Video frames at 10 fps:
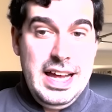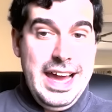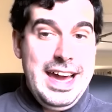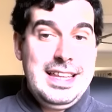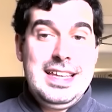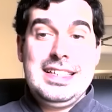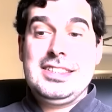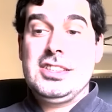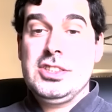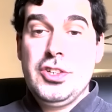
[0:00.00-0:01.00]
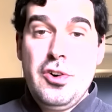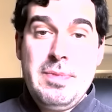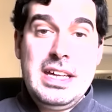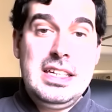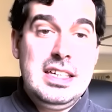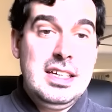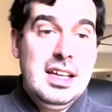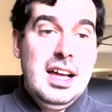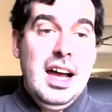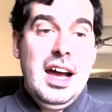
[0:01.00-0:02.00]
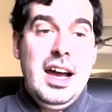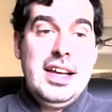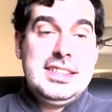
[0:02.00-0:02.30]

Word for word: And there's so many uh,